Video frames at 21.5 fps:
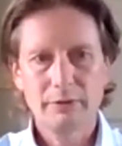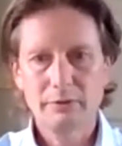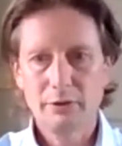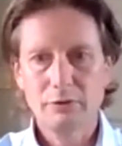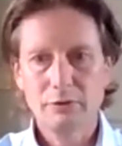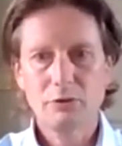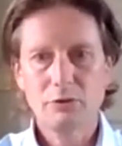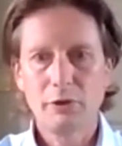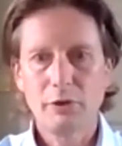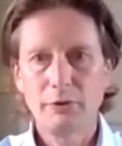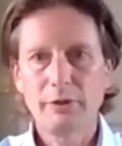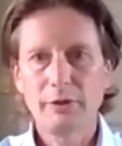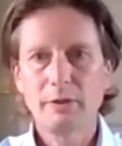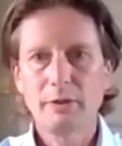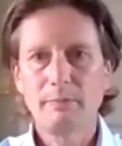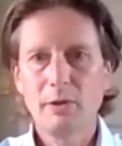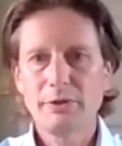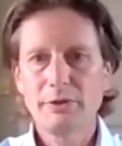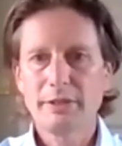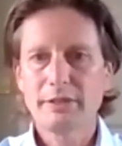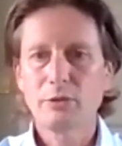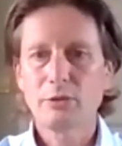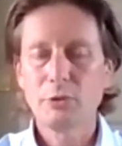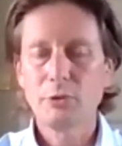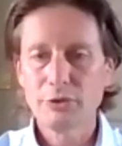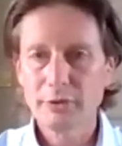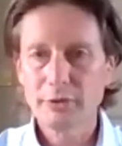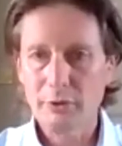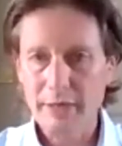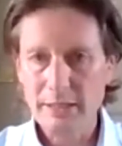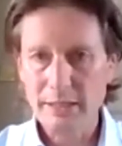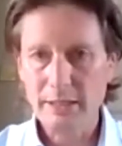soil, the deposits is
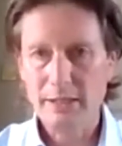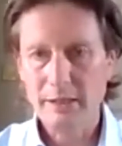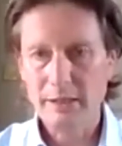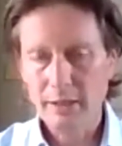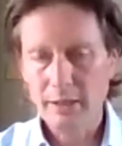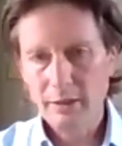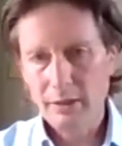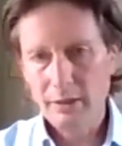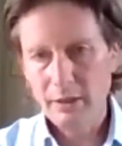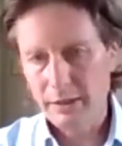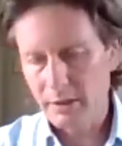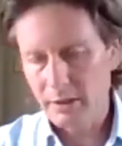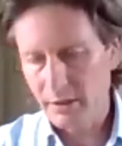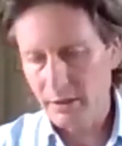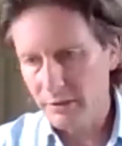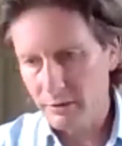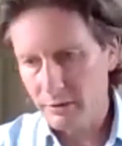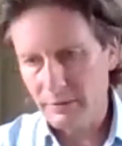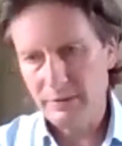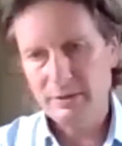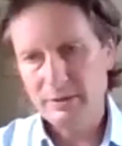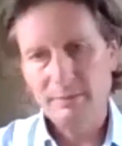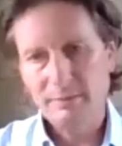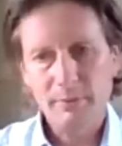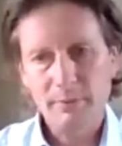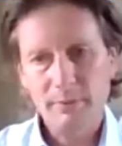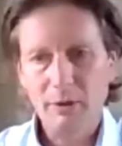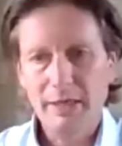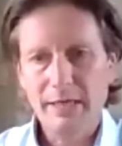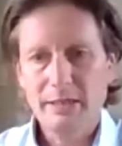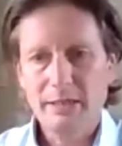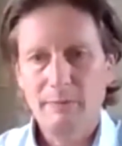also easy. And it goes through a simple
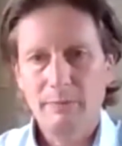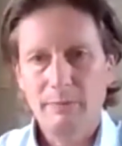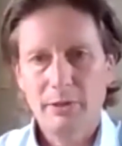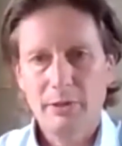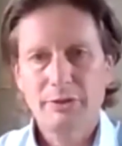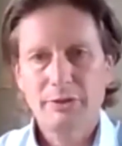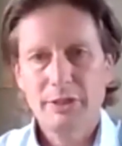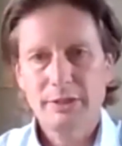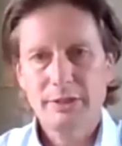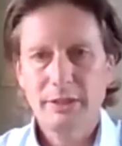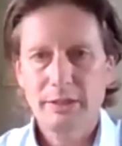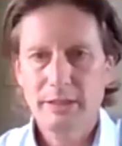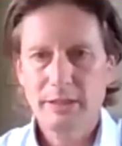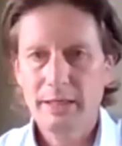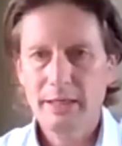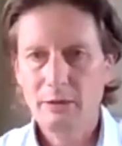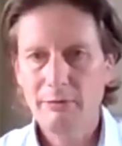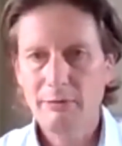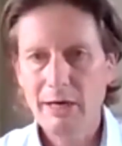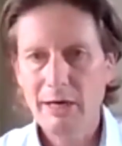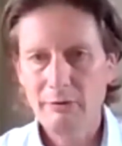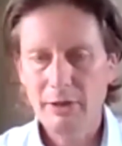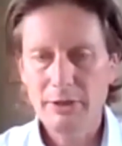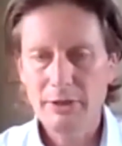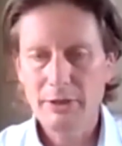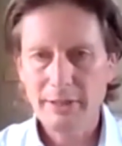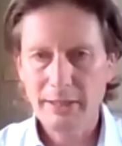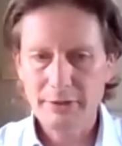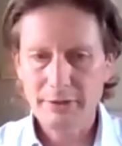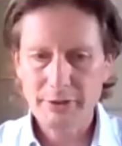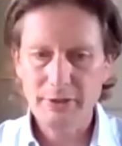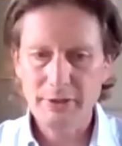leaching process to take the rare earths
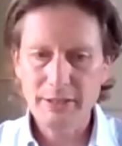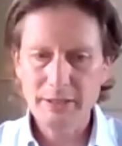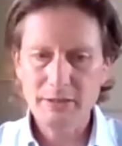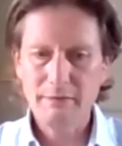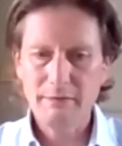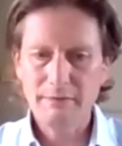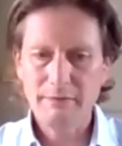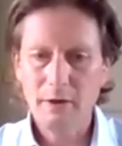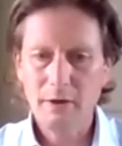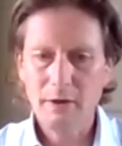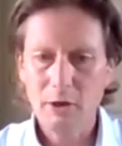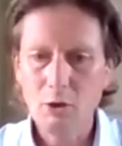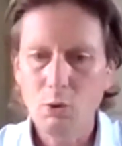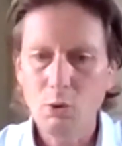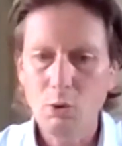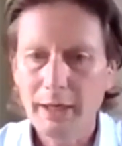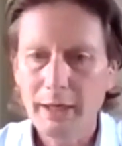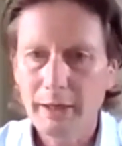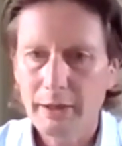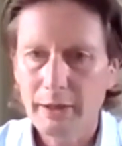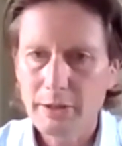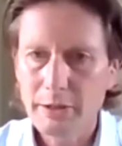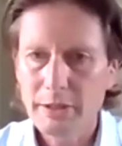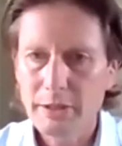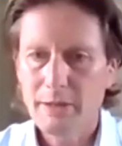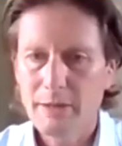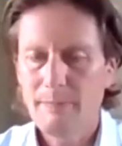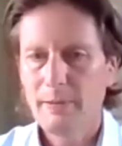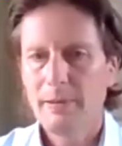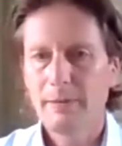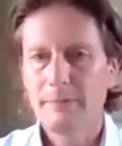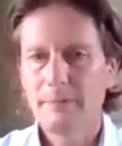out. So this is a far quicker,
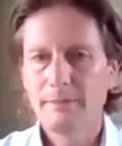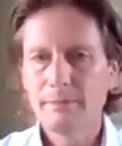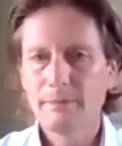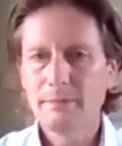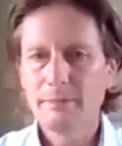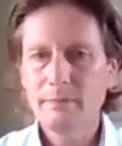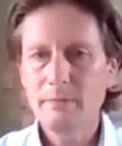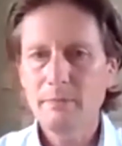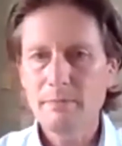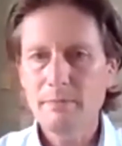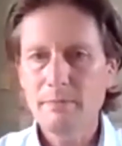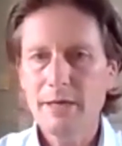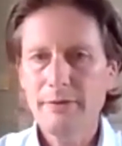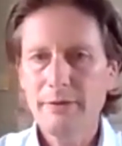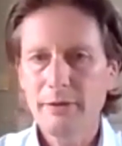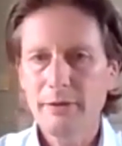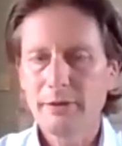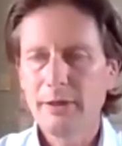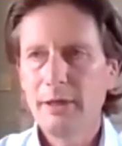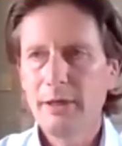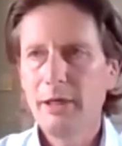cheaper method.